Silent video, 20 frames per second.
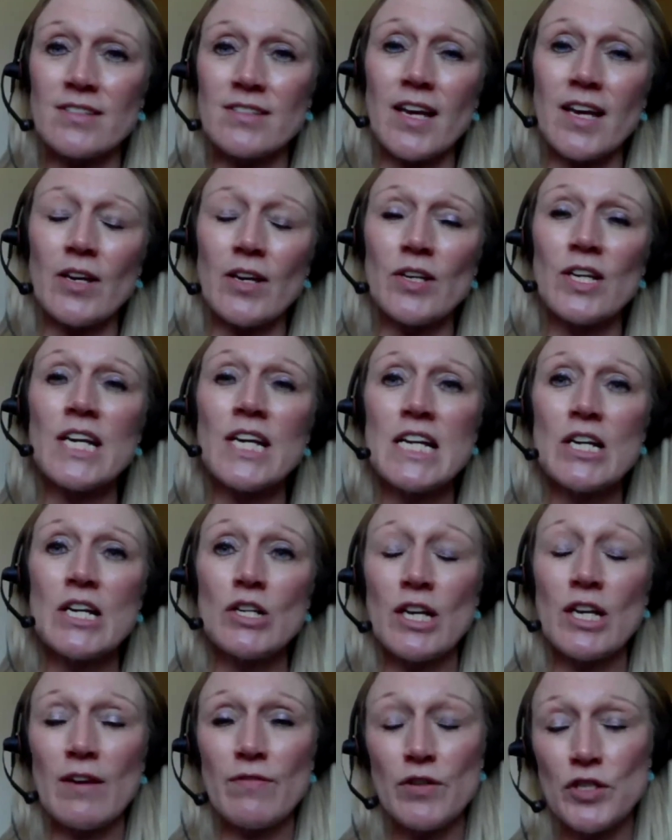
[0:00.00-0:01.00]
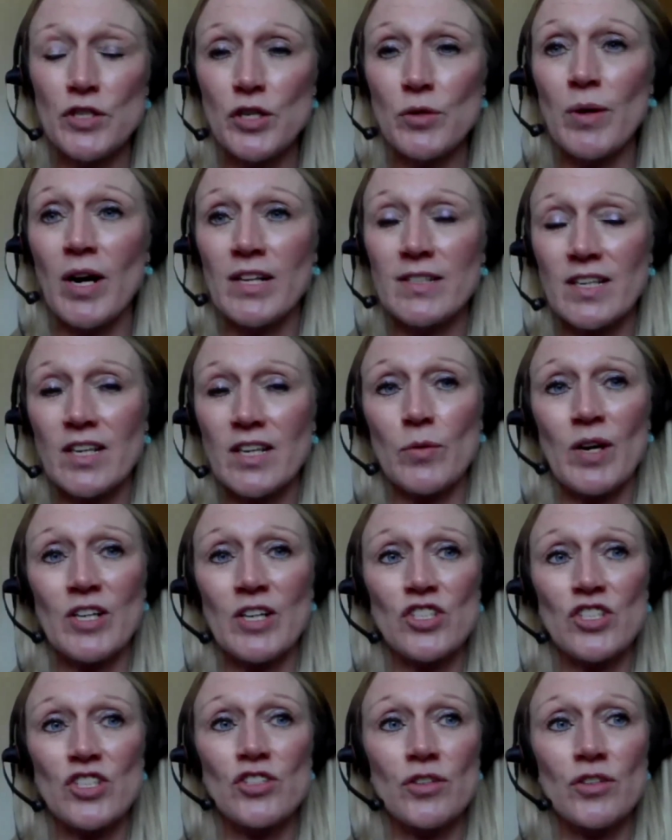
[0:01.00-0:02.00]
So if you do ask a
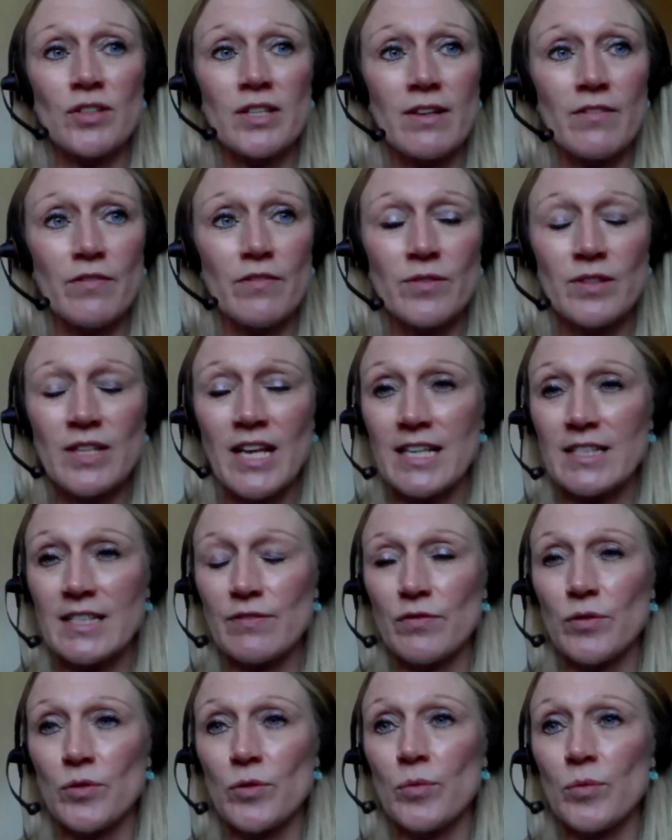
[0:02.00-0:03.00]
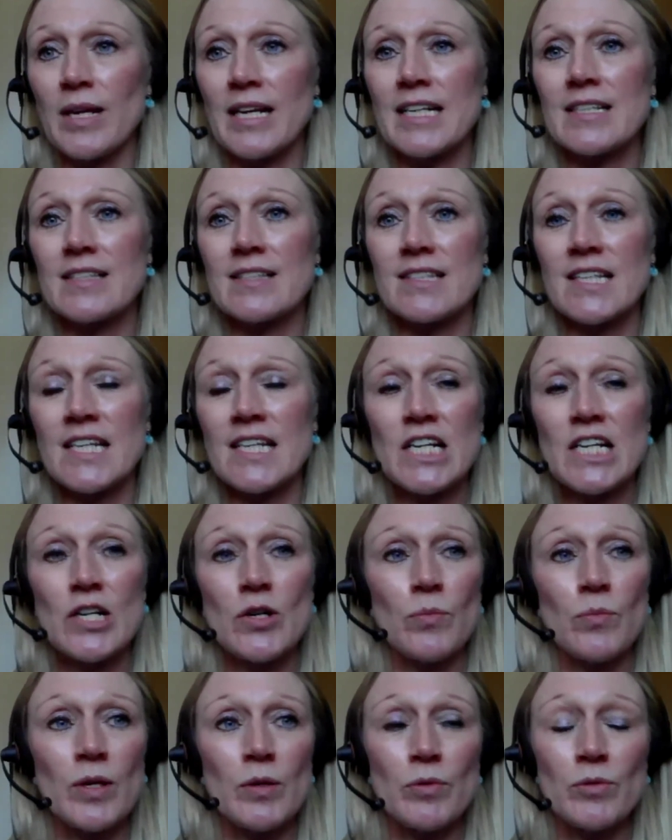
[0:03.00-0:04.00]
question during the next 4 weeks,
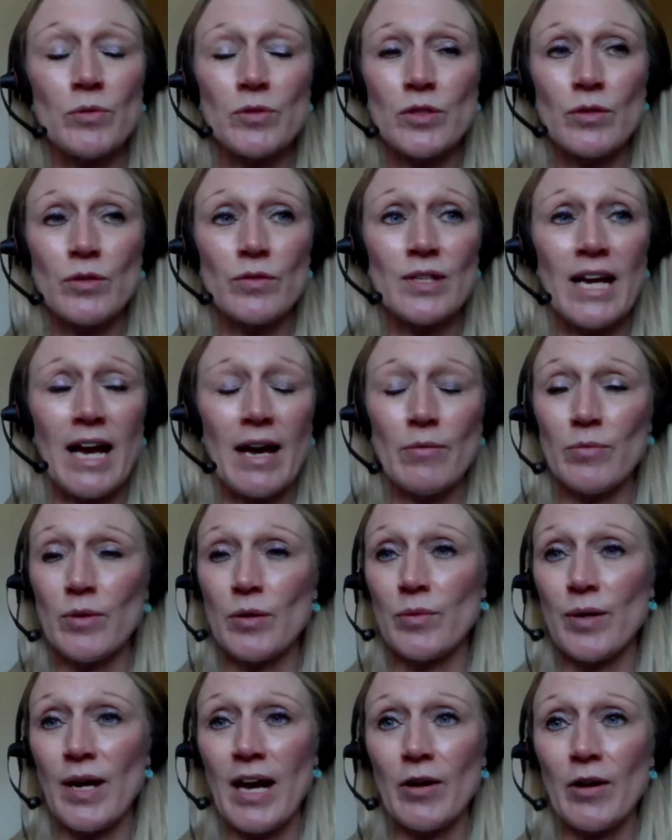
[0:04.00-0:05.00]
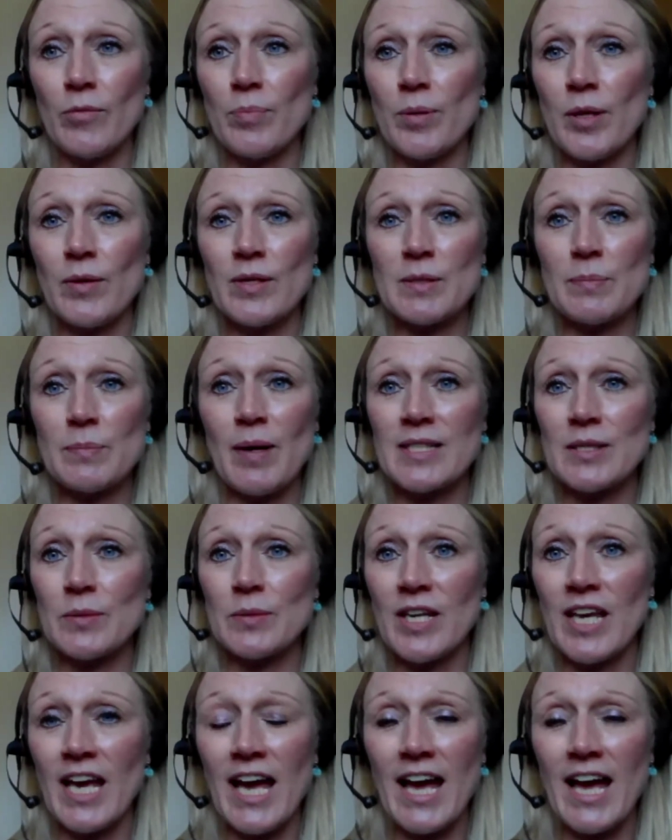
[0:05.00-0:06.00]
we will help you as best
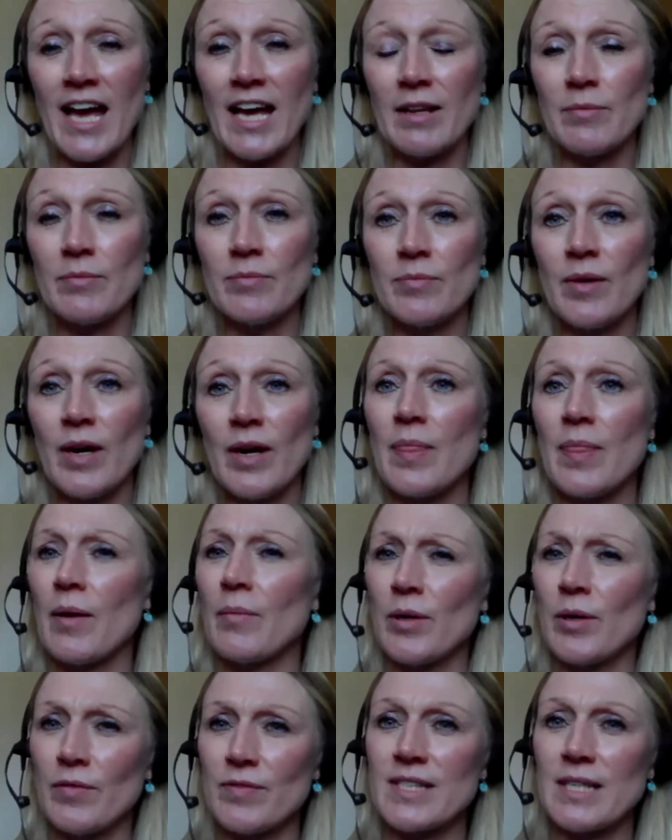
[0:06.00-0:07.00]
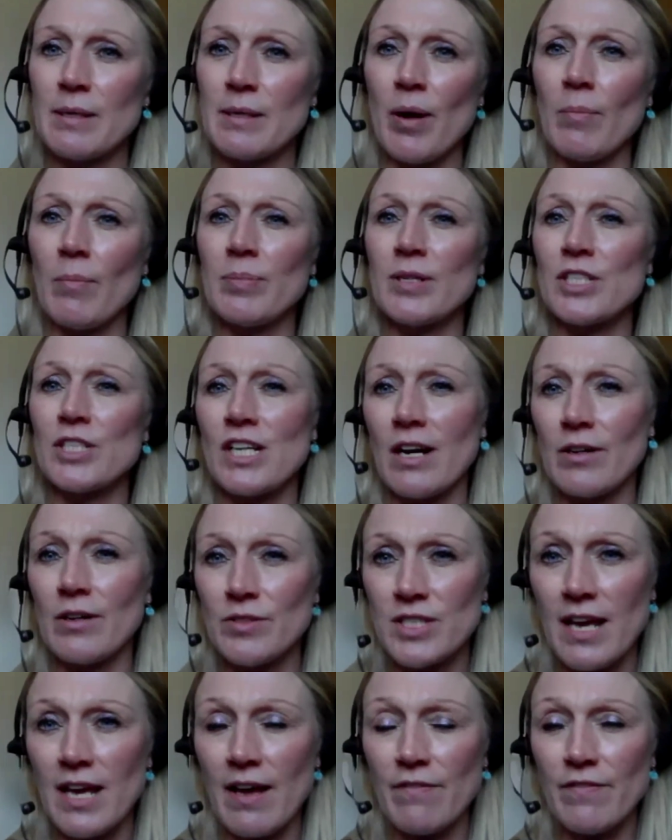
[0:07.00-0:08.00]
we can, and then we'll obviously publish that
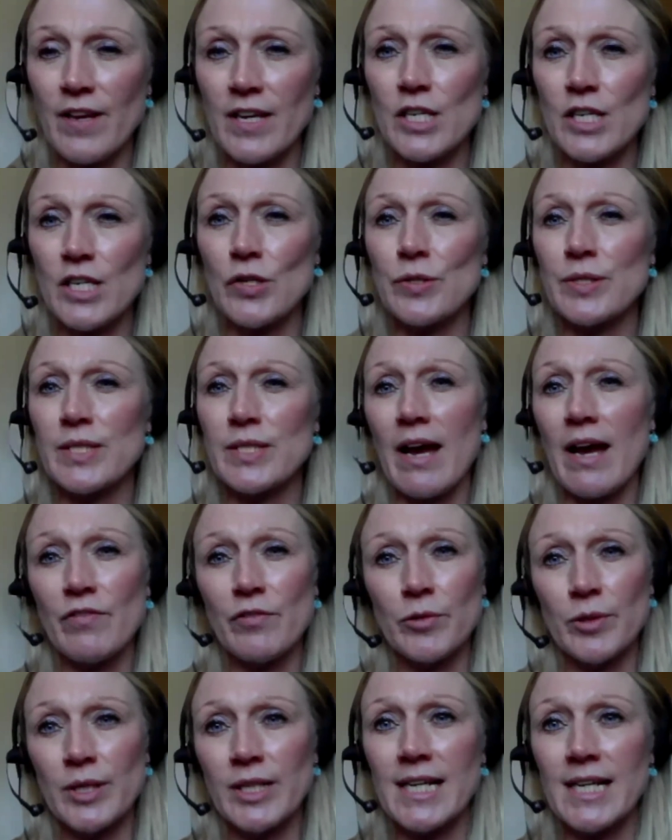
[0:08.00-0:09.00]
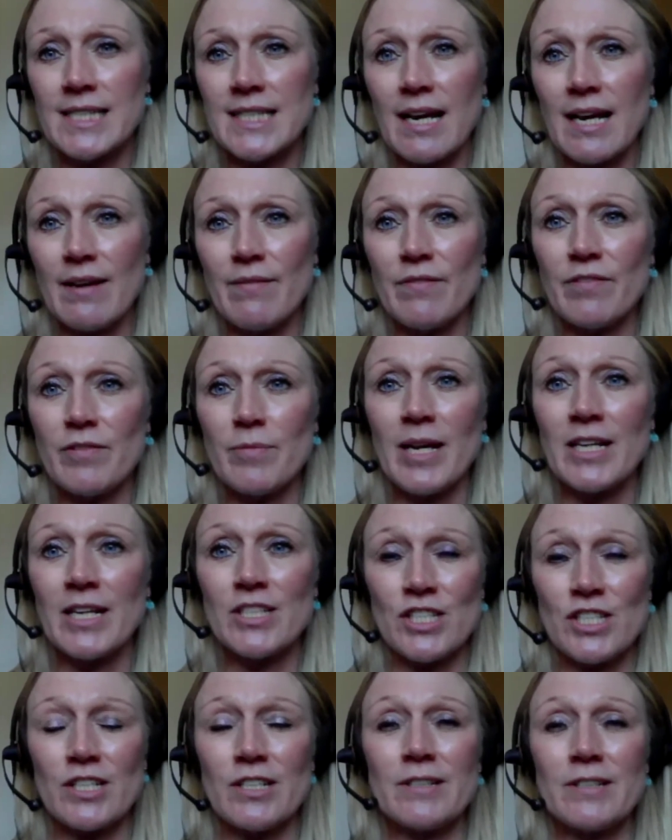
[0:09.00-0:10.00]
onto the FAQ so everyone gets that
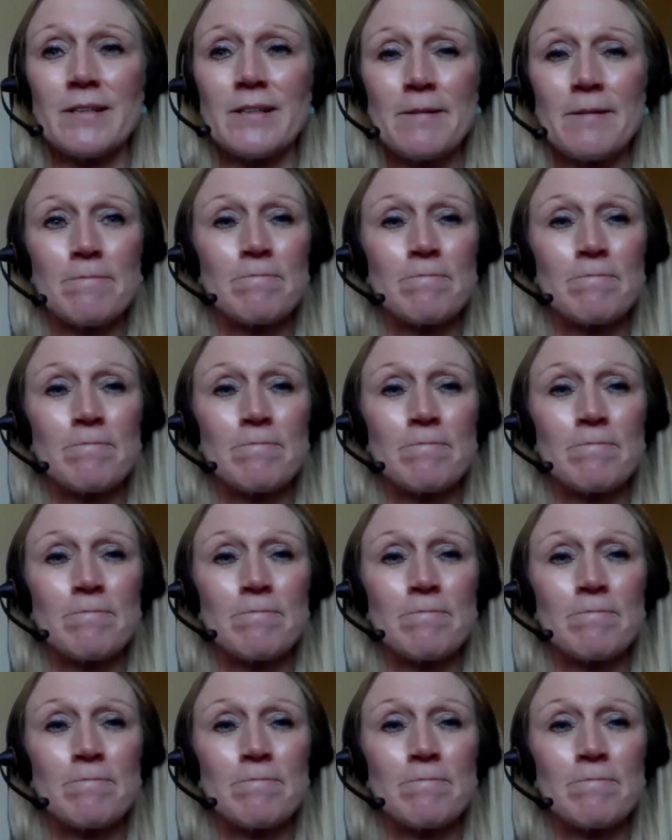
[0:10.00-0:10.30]
information.